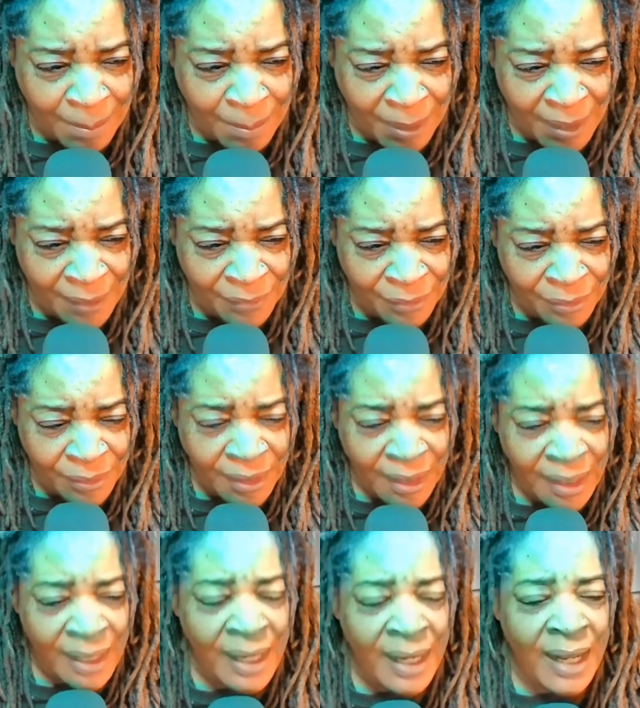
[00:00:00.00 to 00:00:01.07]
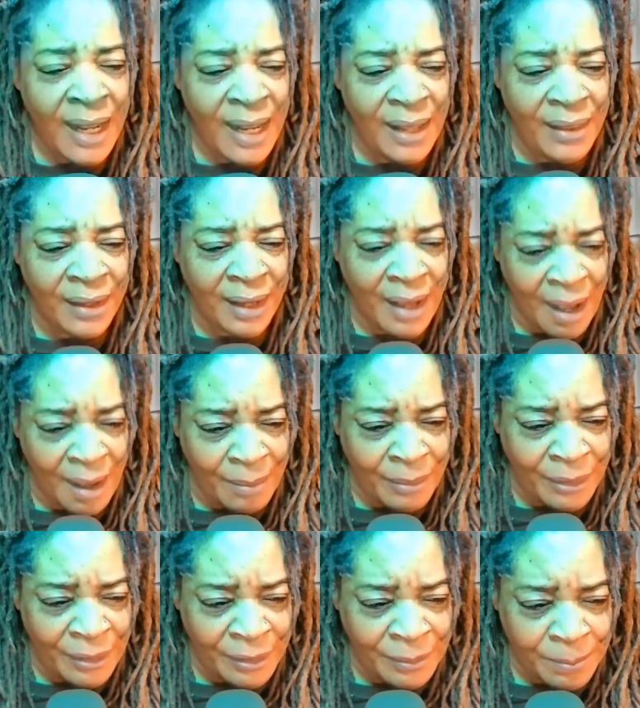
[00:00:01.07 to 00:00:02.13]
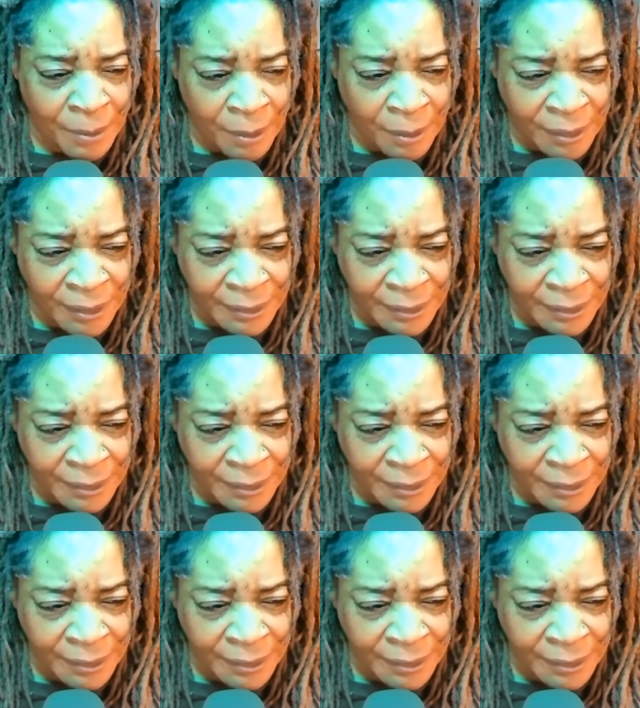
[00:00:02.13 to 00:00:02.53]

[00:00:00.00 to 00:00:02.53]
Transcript: Panthers and the Communist Party.